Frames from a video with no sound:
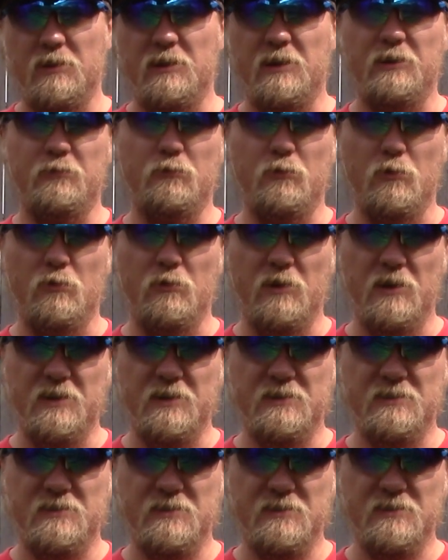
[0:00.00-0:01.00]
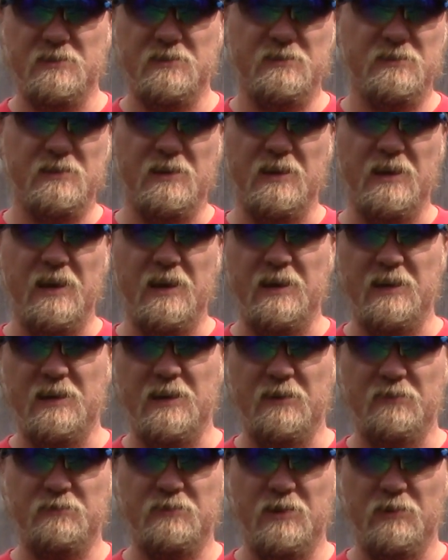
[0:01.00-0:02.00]
like roguelikes, this is like 8
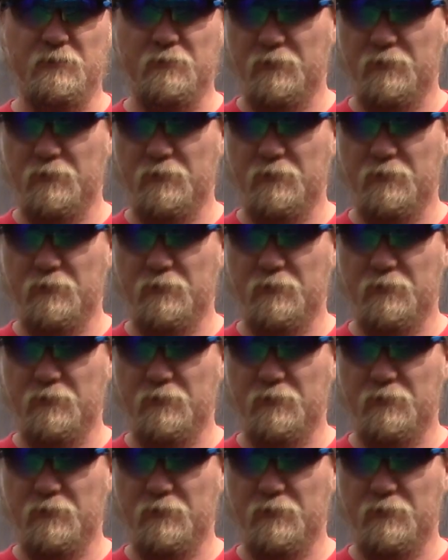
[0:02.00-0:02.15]
out of 10